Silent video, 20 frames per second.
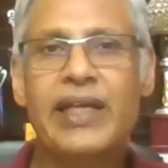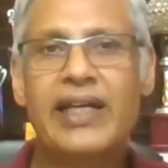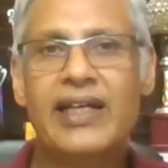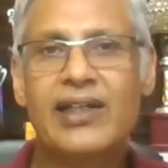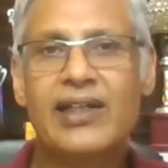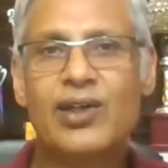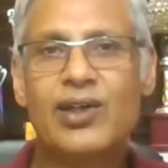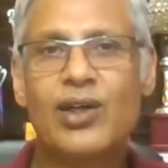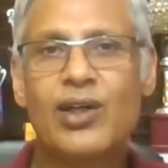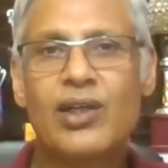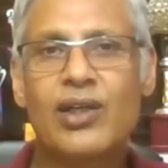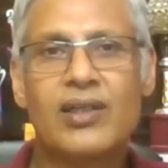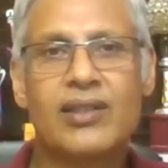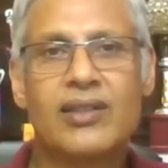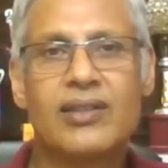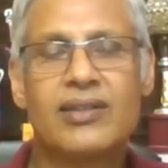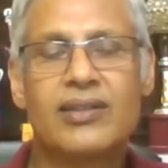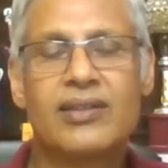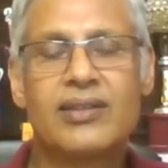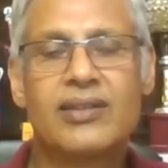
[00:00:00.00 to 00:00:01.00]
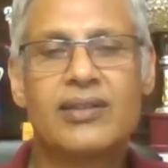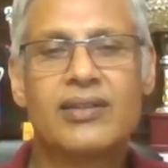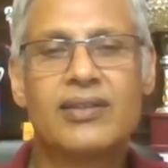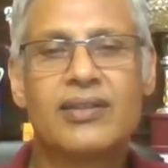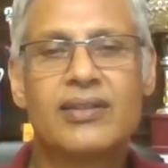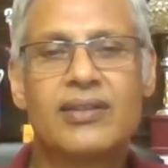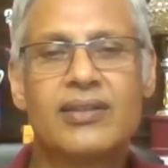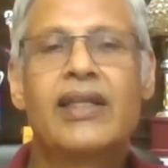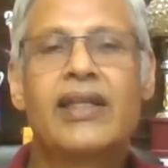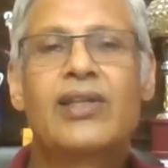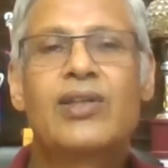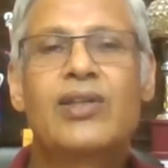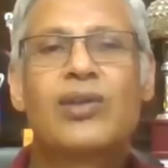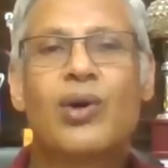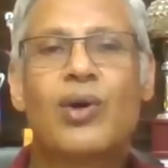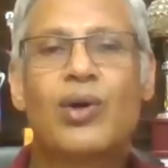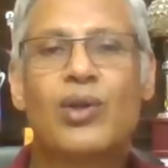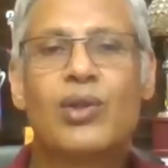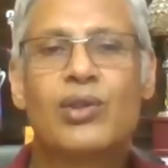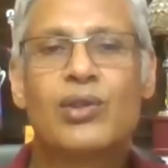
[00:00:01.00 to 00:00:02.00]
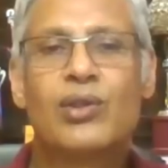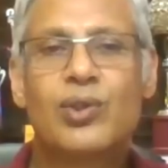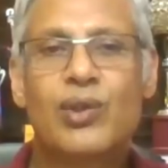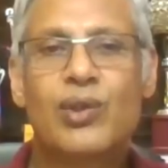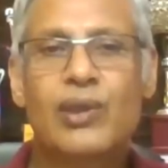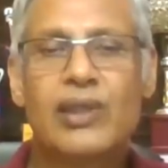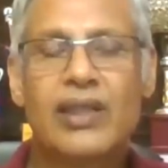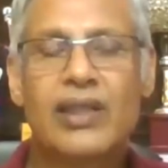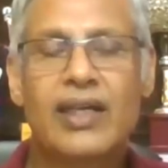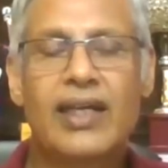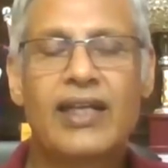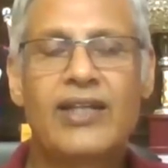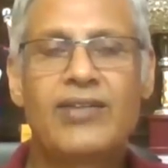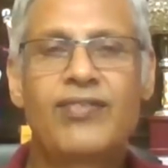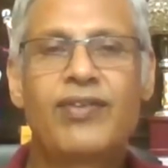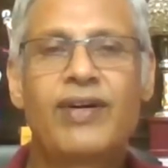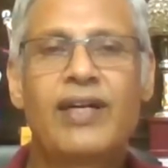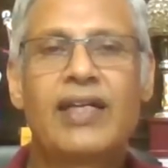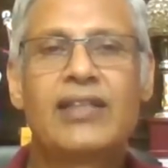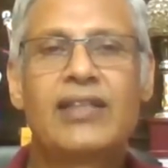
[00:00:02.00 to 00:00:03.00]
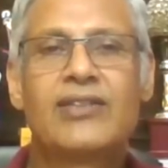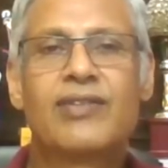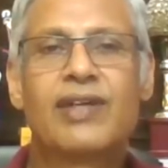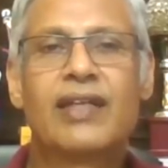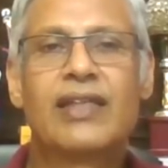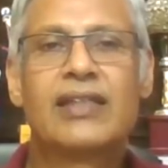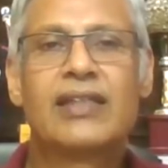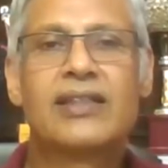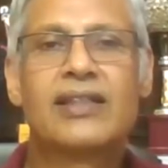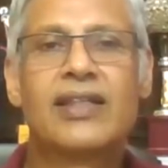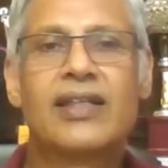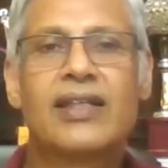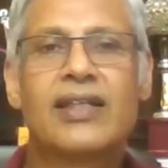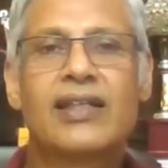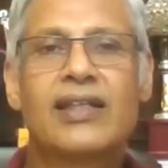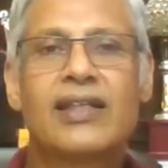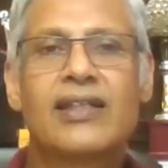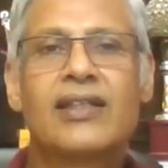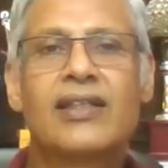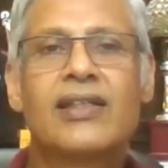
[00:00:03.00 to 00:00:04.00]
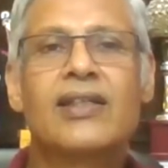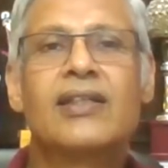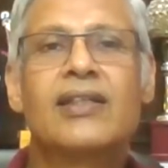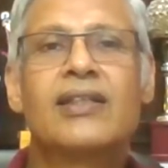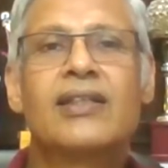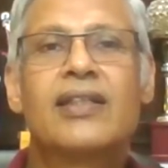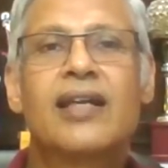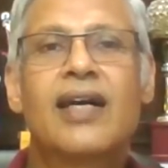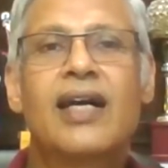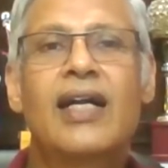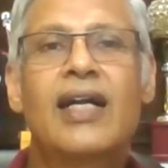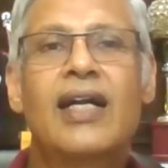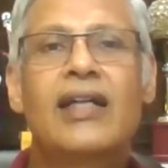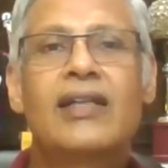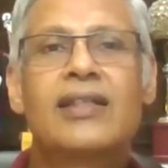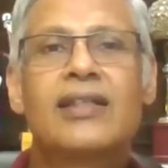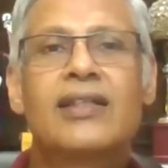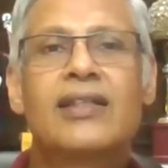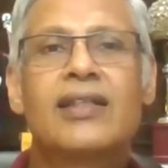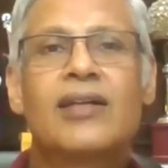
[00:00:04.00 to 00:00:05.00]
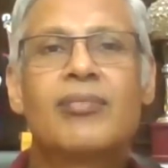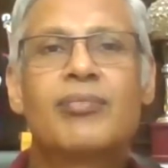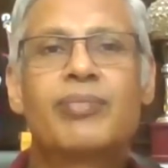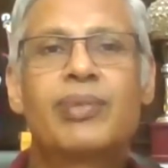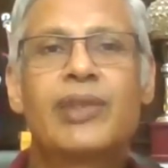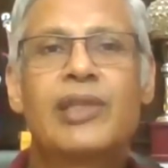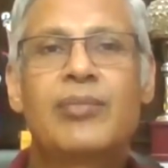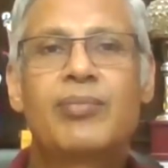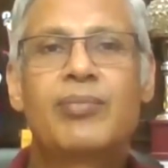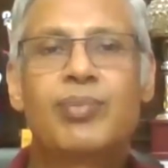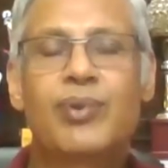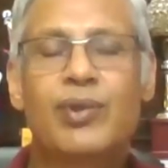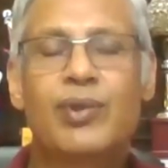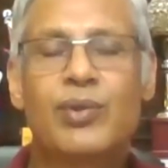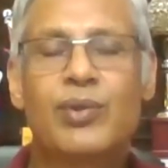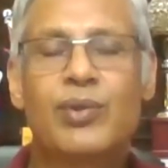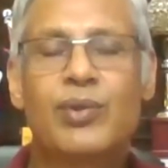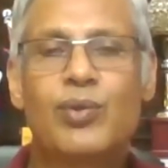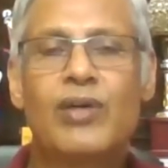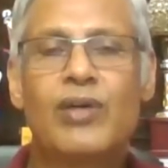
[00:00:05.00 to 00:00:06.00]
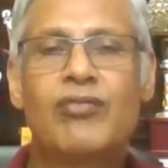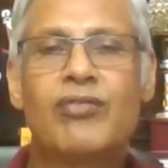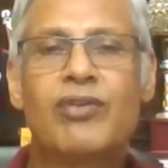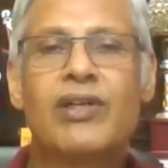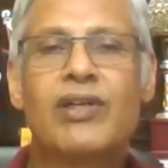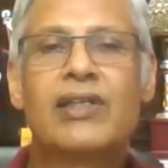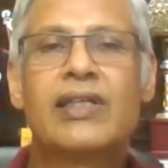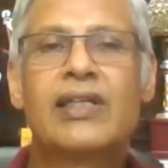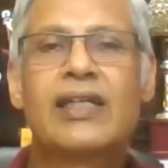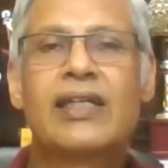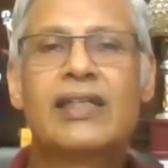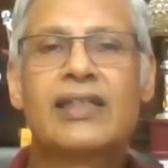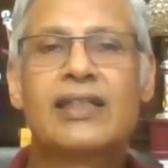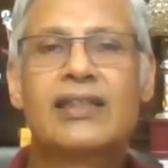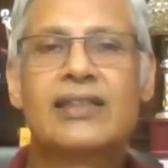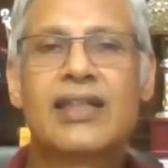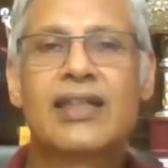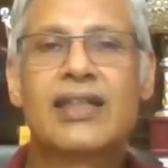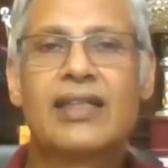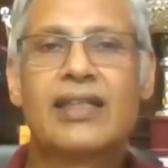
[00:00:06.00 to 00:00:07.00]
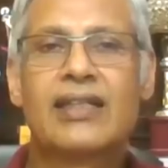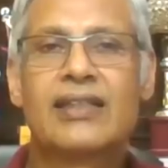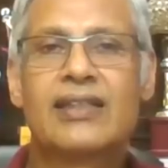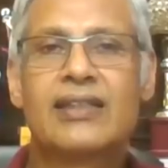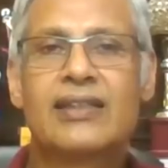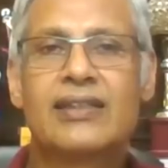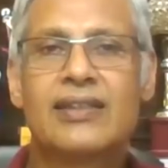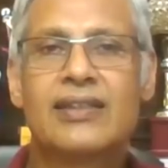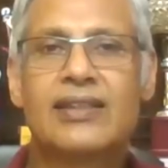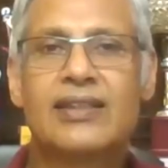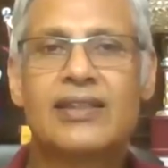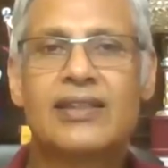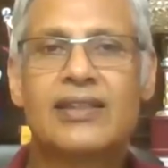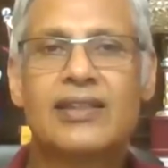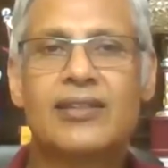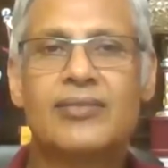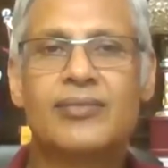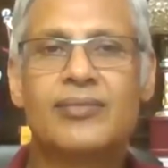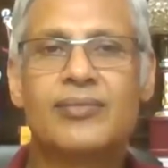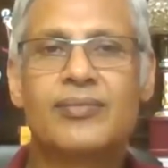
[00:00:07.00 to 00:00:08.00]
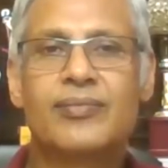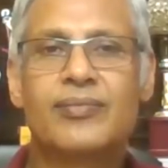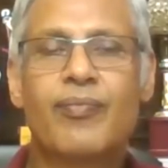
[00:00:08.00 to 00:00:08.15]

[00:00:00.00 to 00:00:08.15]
here at all. It also clarifies one thing, that the people who are working in the selection system,